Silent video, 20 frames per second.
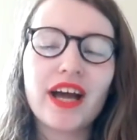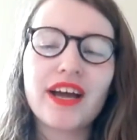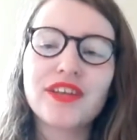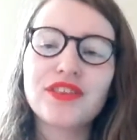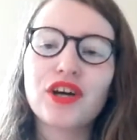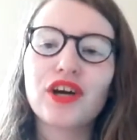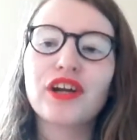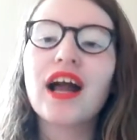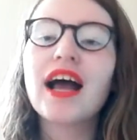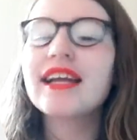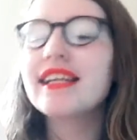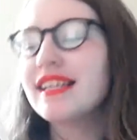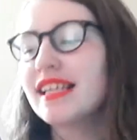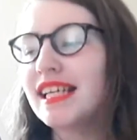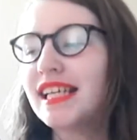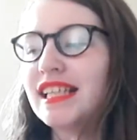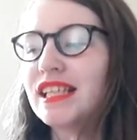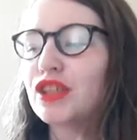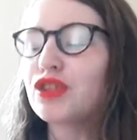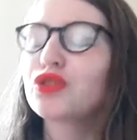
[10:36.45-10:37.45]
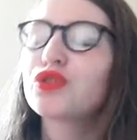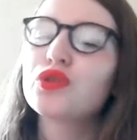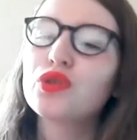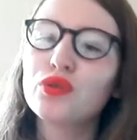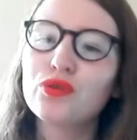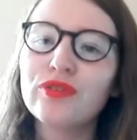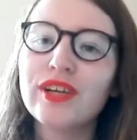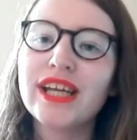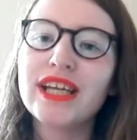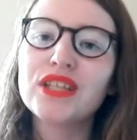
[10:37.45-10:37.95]
I thought I needed
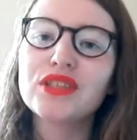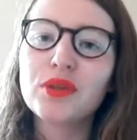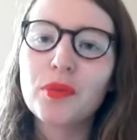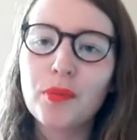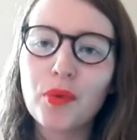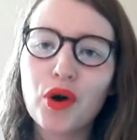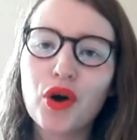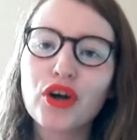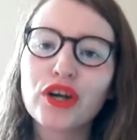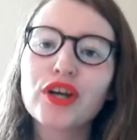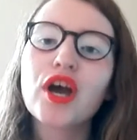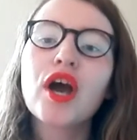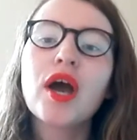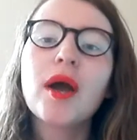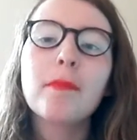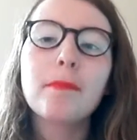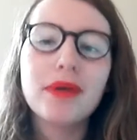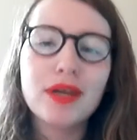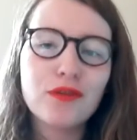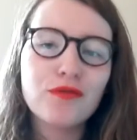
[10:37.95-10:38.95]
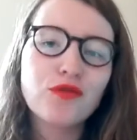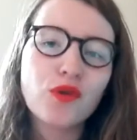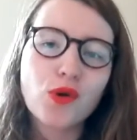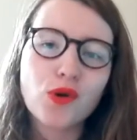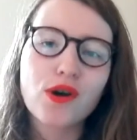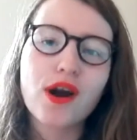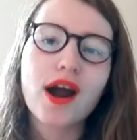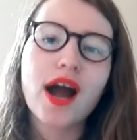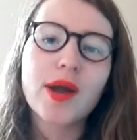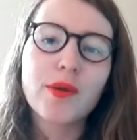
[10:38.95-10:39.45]
to read the book
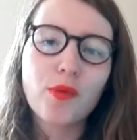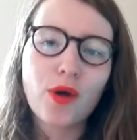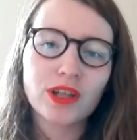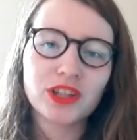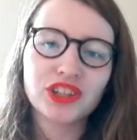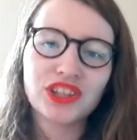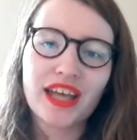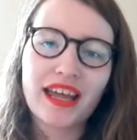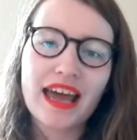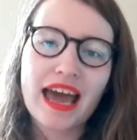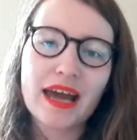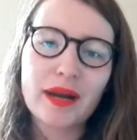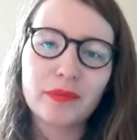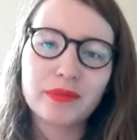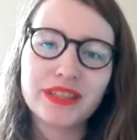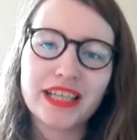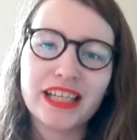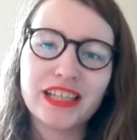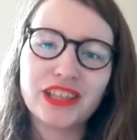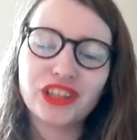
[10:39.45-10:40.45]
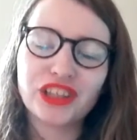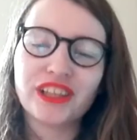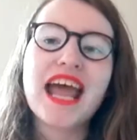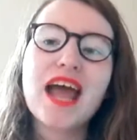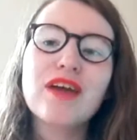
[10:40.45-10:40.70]
before I watched that adaptation.